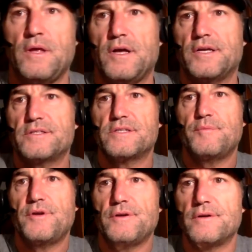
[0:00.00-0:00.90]
I guess I
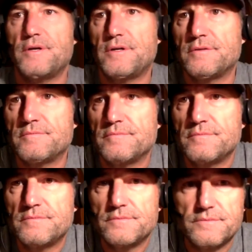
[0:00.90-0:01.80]
better.
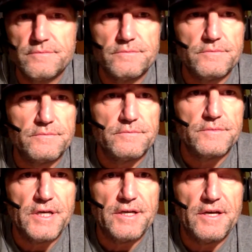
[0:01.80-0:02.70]

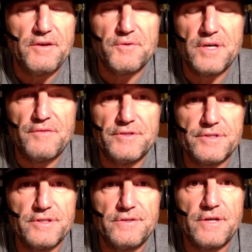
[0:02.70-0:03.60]
I
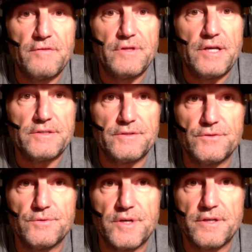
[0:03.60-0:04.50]
obviously don't have a lot to
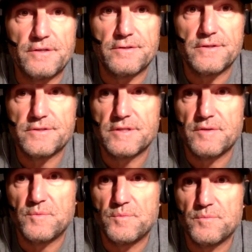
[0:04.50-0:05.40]
do right now, or else
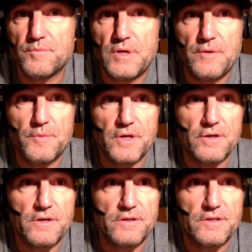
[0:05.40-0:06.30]
I'd have probably been
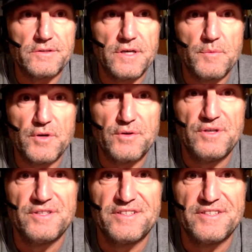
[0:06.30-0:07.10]
gone a long time ago.